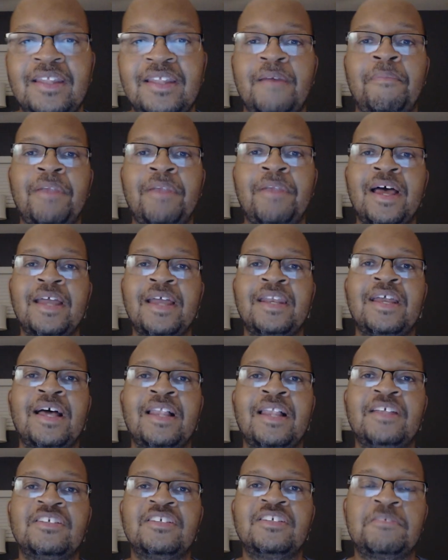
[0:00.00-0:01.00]
the Applied
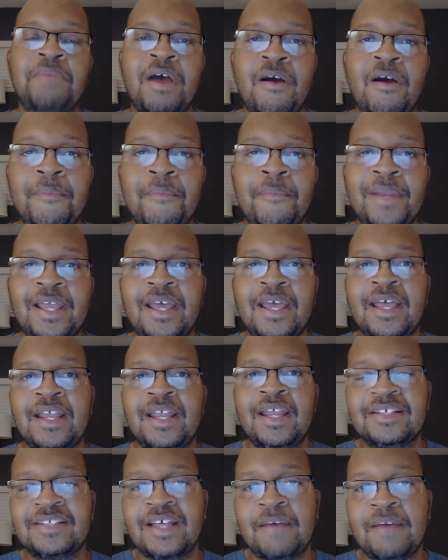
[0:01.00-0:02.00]
Knowledge is Power Plan
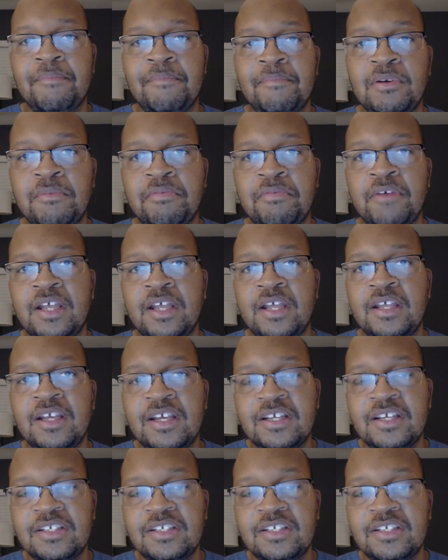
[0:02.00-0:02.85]
is that blueprint